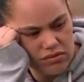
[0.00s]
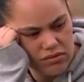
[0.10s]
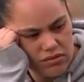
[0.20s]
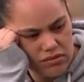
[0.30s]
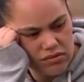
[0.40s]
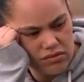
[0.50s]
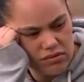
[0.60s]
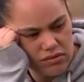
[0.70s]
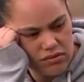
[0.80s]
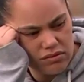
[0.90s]

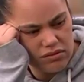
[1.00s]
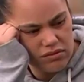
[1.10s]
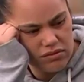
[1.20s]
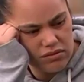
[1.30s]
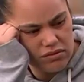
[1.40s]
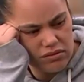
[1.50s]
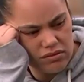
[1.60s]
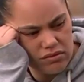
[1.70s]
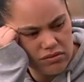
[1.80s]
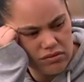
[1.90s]

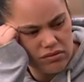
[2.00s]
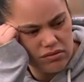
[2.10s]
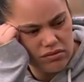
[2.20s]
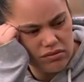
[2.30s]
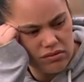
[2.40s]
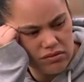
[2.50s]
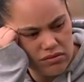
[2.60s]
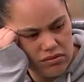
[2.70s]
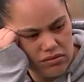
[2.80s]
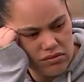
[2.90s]

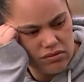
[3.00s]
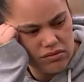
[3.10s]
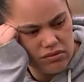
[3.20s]
(not speaking)